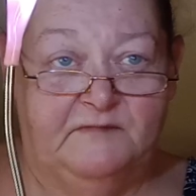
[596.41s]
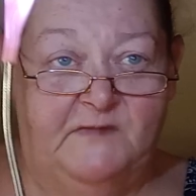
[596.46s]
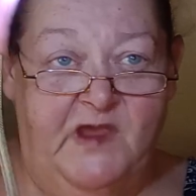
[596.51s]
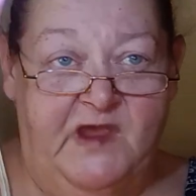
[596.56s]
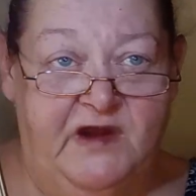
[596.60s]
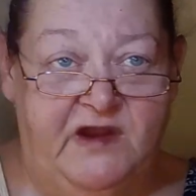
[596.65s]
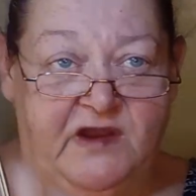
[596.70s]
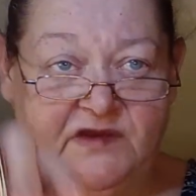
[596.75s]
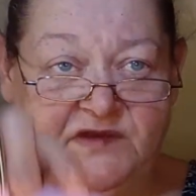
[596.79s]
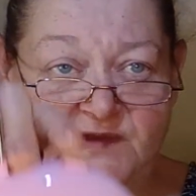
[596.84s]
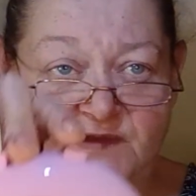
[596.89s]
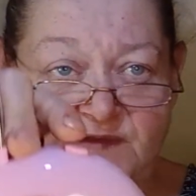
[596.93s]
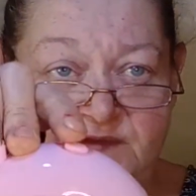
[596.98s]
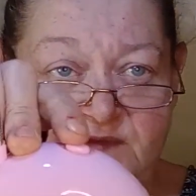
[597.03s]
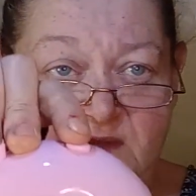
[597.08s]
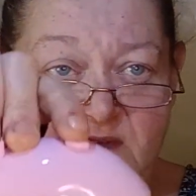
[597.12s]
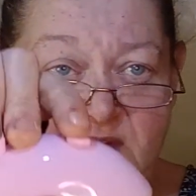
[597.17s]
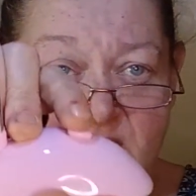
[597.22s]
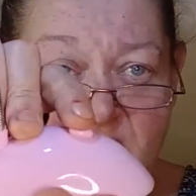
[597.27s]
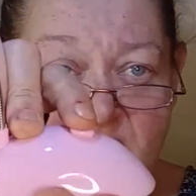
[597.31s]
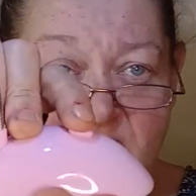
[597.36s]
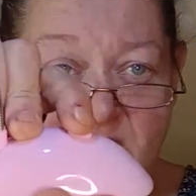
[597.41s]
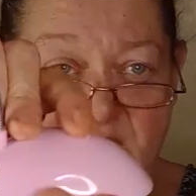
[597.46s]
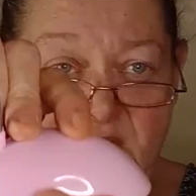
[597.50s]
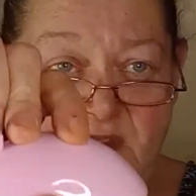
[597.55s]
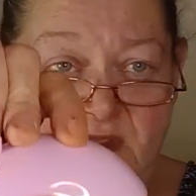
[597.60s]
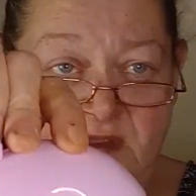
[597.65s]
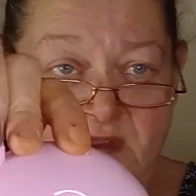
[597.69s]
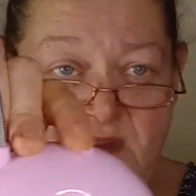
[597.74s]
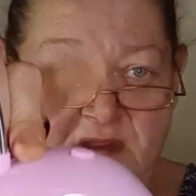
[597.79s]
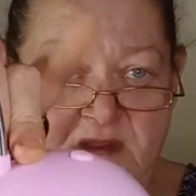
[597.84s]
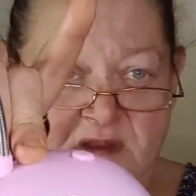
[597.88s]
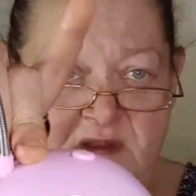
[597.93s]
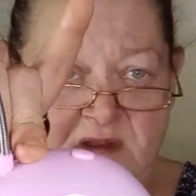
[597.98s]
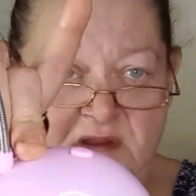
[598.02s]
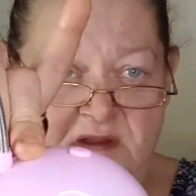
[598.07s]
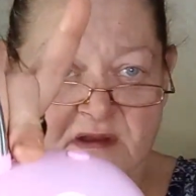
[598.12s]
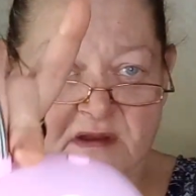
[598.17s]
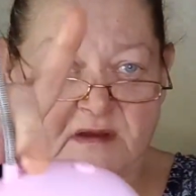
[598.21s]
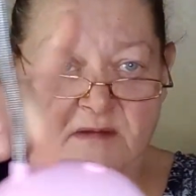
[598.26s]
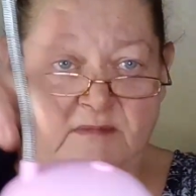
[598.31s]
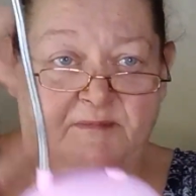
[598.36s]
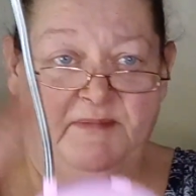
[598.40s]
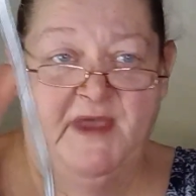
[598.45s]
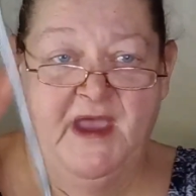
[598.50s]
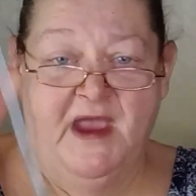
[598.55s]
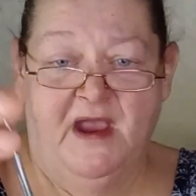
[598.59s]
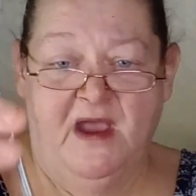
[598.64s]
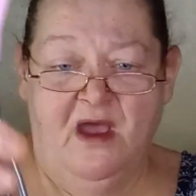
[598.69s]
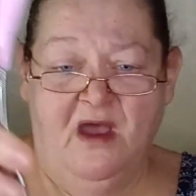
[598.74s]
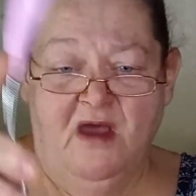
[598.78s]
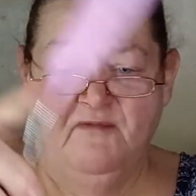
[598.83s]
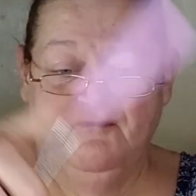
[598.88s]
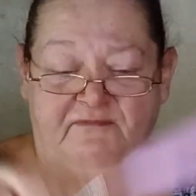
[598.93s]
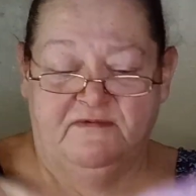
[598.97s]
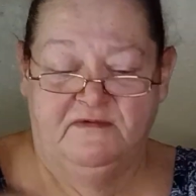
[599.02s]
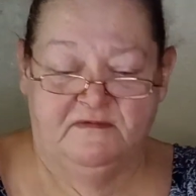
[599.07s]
And you just back off.